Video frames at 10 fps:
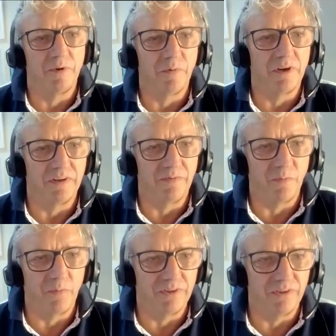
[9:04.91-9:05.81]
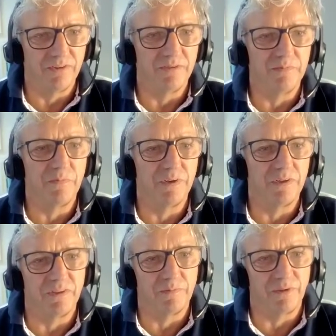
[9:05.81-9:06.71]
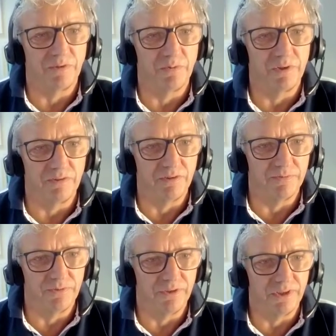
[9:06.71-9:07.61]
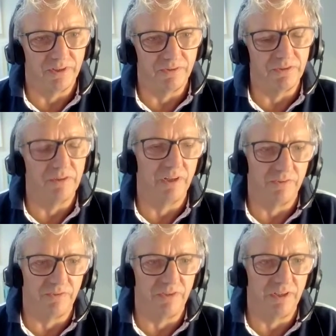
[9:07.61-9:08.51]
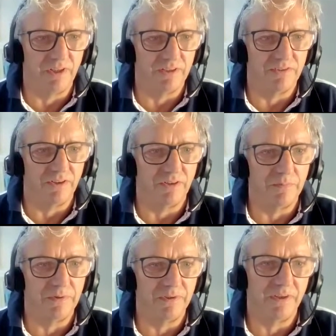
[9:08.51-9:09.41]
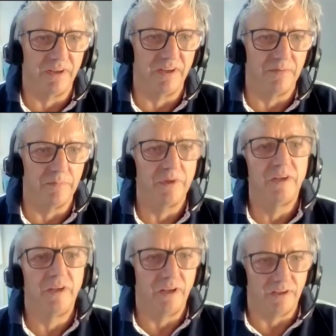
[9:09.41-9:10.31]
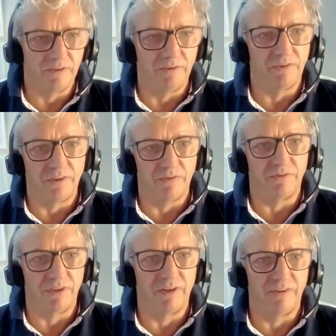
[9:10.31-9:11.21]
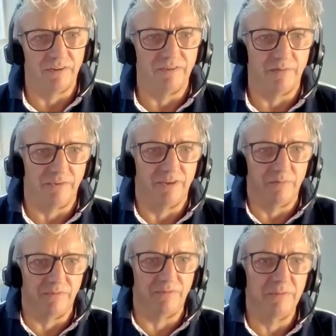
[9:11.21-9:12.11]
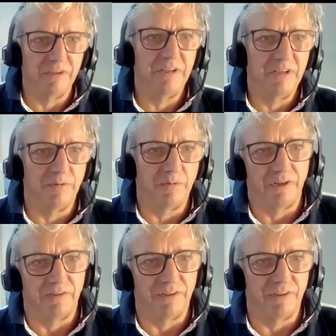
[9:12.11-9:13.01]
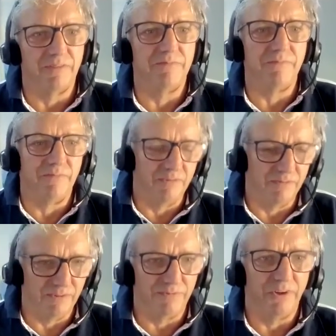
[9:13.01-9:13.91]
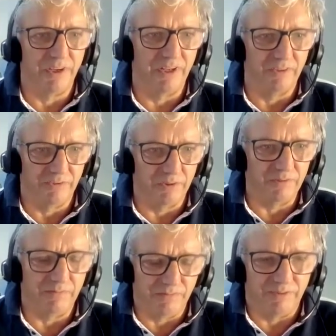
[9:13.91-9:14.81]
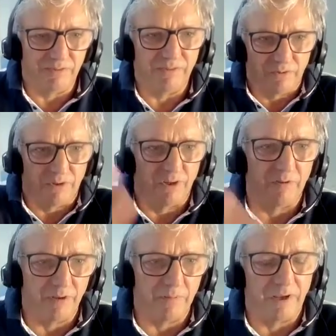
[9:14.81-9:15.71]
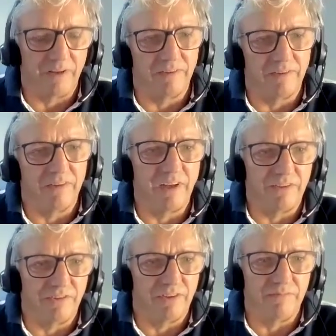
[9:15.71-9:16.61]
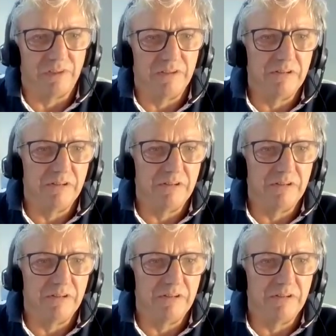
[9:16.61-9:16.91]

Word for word: but when when you're when you're sometimes when you're in the foothills you can't see that top um, and using your scenario sometimes when you're in the the, the foothills and you're, you're, talking about this actually